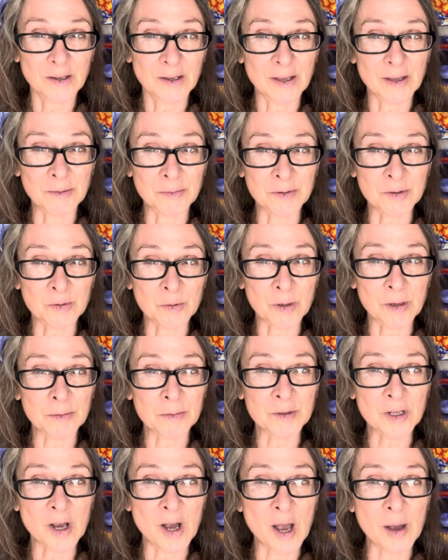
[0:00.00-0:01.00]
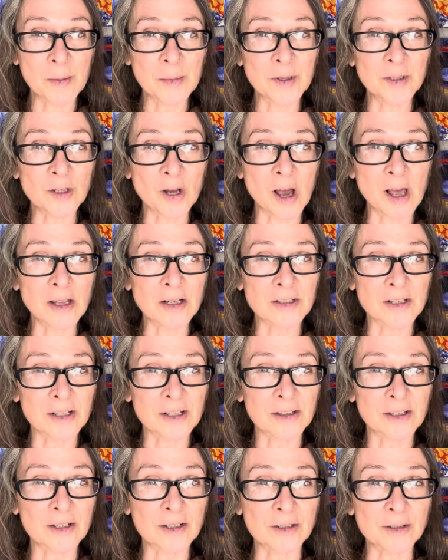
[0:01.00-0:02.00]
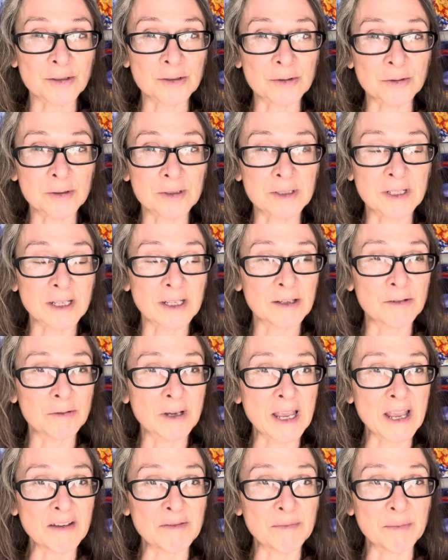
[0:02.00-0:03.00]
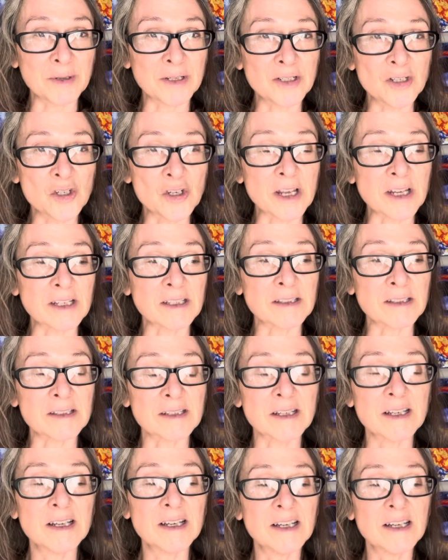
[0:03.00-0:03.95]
It was common knowledge that the girls who gave BJs